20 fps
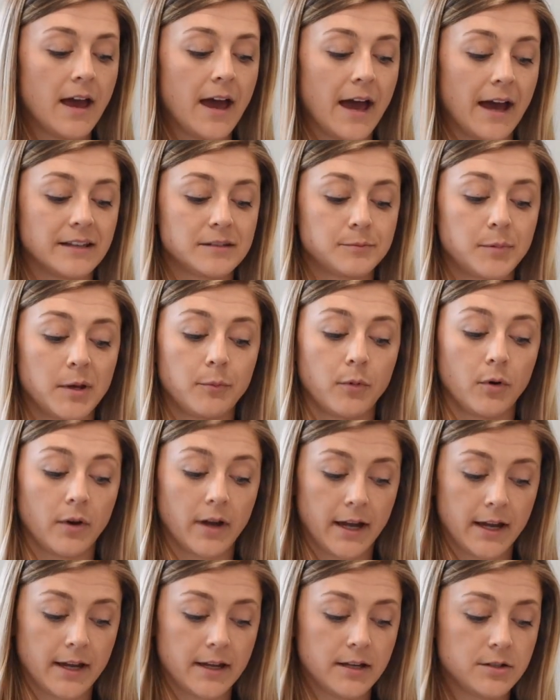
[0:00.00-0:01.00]
As people
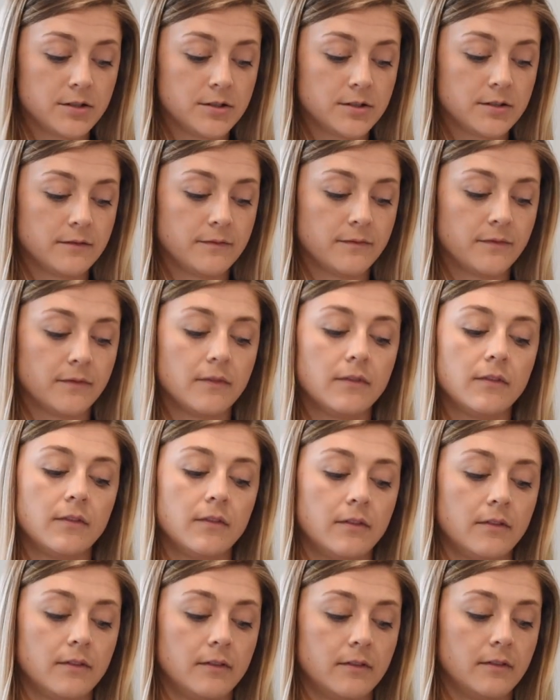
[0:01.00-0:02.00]
age,
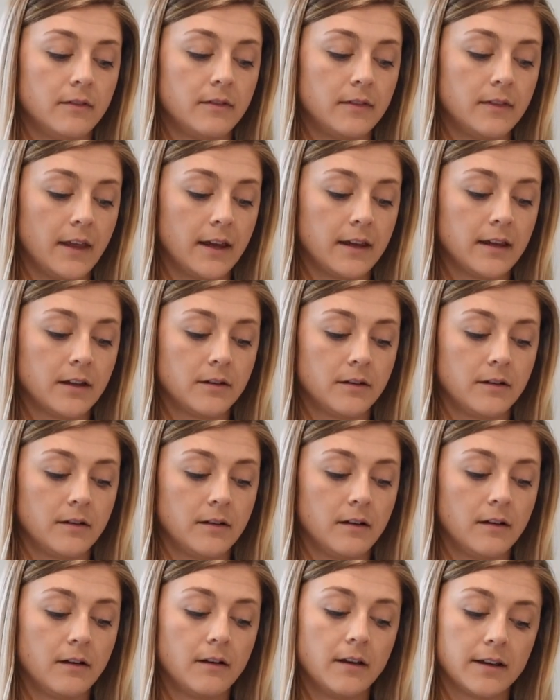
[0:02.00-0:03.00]
they
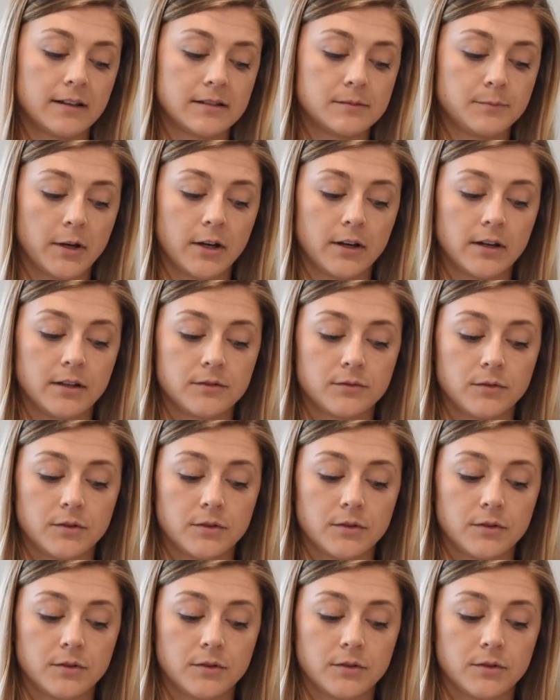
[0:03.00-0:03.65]
can experience